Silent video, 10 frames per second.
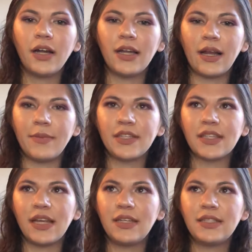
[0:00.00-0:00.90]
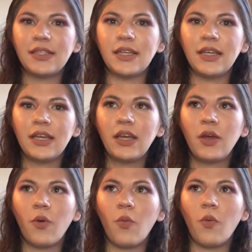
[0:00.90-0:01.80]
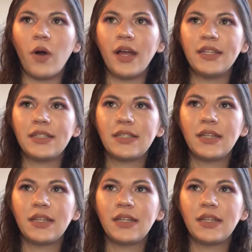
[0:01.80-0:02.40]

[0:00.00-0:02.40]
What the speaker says: and I'm excited to see what